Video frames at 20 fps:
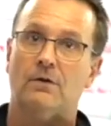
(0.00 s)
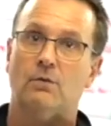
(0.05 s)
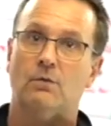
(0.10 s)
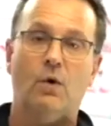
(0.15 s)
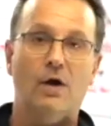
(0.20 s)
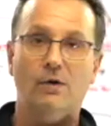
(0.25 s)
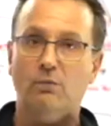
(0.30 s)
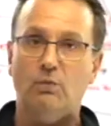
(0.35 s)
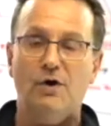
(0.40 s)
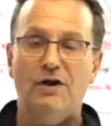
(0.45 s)

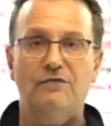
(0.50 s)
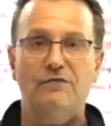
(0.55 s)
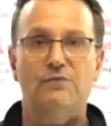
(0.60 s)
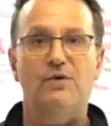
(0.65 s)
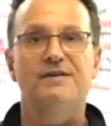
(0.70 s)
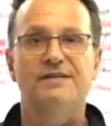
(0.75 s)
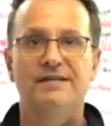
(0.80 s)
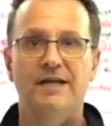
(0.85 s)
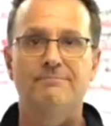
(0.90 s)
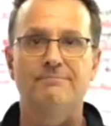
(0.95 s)
What, what if
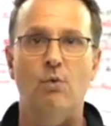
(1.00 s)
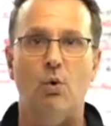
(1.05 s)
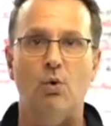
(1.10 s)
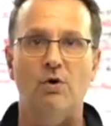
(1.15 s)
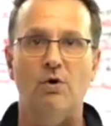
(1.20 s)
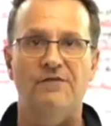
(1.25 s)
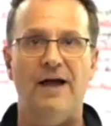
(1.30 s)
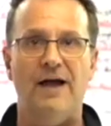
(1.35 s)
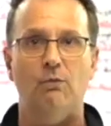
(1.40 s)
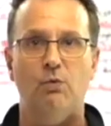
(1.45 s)
we did
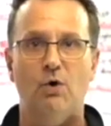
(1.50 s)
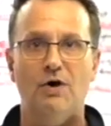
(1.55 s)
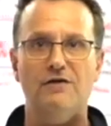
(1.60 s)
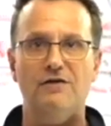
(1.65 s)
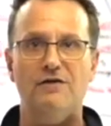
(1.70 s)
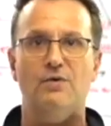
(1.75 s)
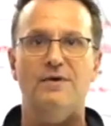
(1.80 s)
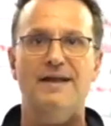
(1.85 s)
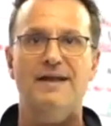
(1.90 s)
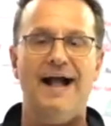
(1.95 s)
more of that? What
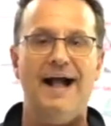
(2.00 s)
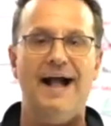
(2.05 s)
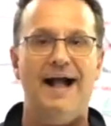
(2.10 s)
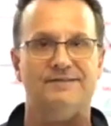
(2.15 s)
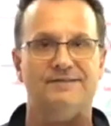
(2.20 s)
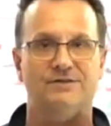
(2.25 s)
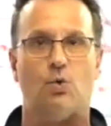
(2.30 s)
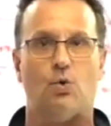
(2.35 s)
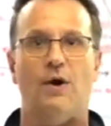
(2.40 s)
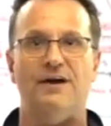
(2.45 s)
if we
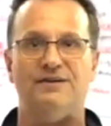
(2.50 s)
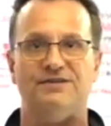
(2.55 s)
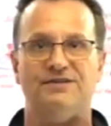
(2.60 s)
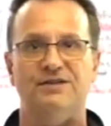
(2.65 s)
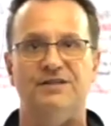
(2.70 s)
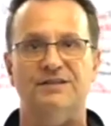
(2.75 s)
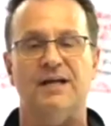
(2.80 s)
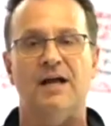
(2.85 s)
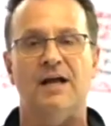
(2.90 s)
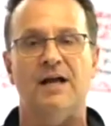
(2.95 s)
asked
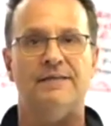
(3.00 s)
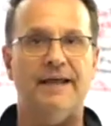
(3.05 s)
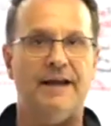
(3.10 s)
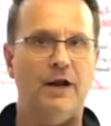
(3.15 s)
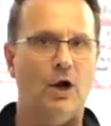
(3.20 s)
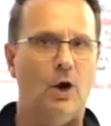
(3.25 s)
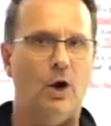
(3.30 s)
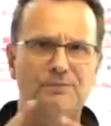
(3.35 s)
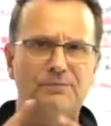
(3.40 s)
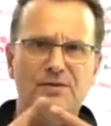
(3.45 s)
questions that
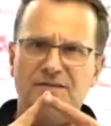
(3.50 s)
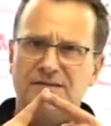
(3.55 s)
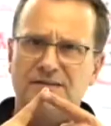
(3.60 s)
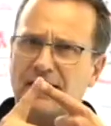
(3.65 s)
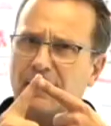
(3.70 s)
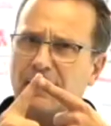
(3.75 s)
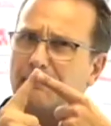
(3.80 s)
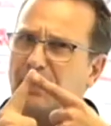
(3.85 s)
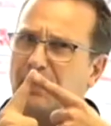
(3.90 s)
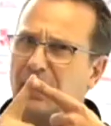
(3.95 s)
helped us
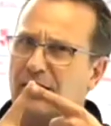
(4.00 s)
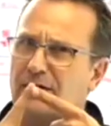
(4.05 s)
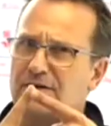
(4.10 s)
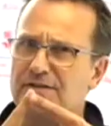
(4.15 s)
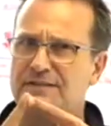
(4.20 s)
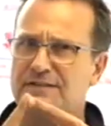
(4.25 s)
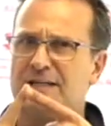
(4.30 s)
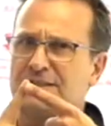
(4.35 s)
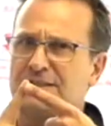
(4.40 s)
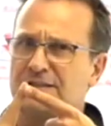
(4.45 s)
get a better
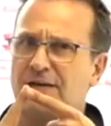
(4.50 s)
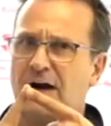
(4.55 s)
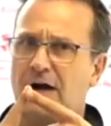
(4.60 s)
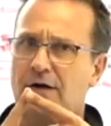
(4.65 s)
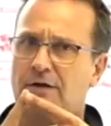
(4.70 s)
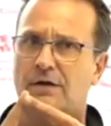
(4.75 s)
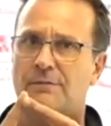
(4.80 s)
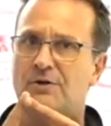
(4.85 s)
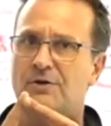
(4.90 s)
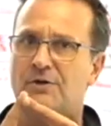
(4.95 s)
sense of our
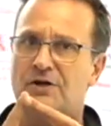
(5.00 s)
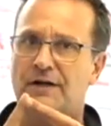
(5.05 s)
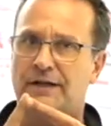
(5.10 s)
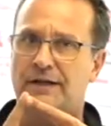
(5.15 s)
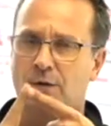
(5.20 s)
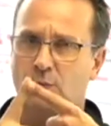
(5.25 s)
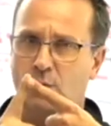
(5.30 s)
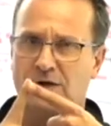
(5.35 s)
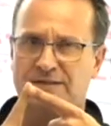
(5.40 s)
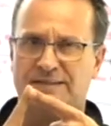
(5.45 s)
community
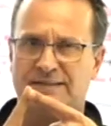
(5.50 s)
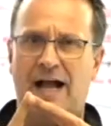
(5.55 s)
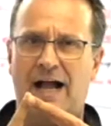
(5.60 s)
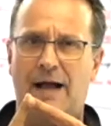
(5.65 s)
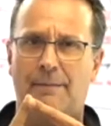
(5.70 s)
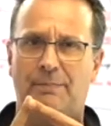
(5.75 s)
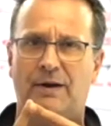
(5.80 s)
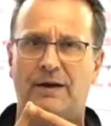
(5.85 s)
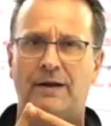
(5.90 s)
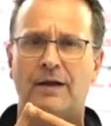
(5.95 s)
and what's
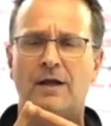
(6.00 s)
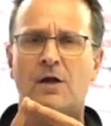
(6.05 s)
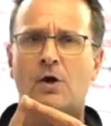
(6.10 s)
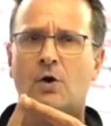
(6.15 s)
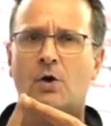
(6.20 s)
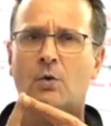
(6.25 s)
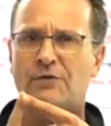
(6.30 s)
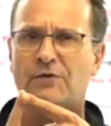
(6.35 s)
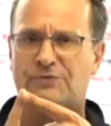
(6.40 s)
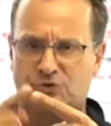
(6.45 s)
happening
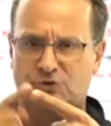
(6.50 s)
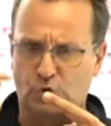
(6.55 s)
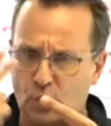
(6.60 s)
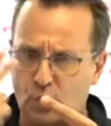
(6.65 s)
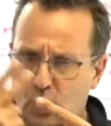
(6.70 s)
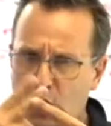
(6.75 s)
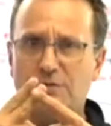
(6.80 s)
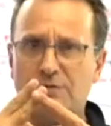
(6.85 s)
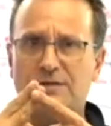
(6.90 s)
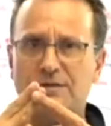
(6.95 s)
with
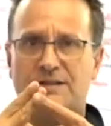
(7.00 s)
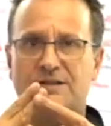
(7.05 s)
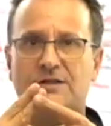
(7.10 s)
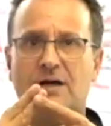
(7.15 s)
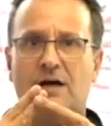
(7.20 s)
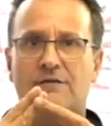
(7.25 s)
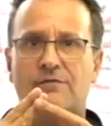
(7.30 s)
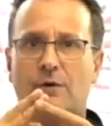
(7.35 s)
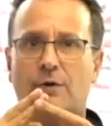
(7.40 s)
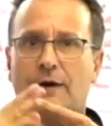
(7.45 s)
true
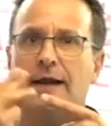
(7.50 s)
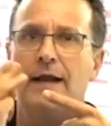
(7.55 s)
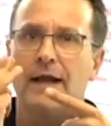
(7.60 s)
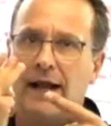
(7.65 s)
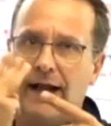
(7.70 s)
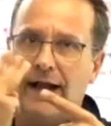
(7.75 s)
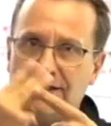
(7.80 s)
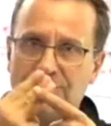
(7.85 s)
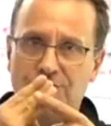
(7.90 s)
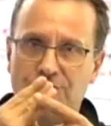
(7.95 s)
discovery
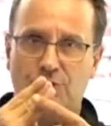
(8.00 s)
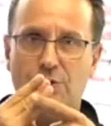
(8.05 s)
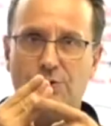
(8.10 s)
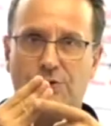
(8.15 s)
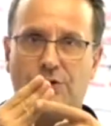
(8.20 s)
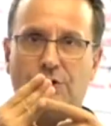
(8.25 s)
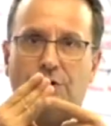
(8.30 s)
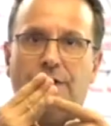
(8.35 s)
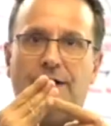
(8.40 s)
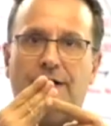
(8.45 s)
and true
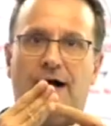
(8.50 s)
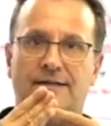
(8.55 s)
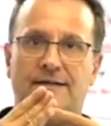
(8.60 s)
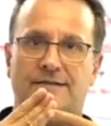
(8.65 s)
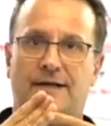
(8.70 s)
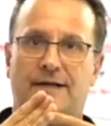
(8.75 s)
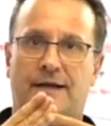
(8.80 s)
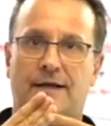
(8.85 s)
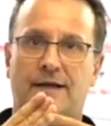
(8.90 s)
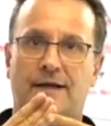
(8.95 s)

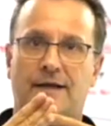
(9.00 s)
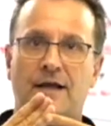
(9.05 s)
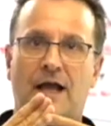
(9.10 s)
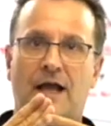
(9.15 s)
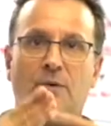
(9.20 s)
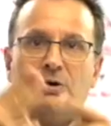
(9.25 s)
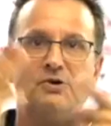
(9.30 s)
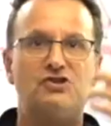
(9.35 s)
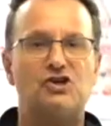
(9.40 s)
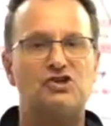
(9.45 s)
curiosity?
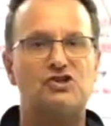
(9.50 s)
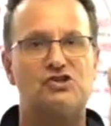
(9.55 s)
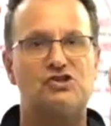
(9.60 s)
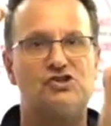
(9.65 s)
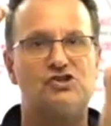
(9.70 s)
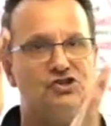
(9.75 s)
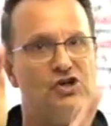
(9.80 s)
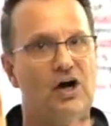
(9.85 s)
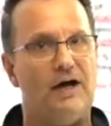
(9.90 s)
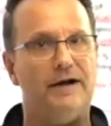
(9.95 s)
And we just
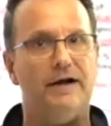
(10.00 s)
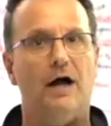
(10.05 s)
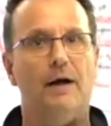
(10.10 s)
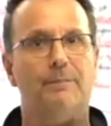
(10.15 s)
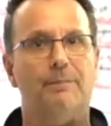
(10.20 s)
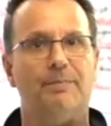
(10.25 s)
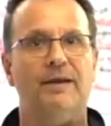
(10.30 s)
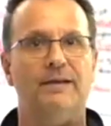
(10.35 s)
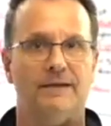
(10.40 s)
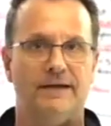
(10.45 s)
shut
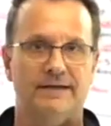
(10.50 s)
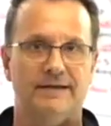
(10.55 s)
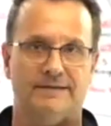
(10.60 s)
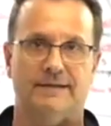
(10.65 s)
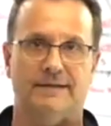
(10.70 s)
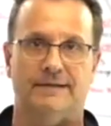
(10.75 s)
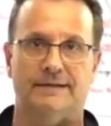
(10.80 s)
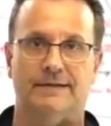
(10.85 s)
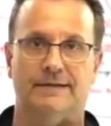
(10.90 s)
up and listened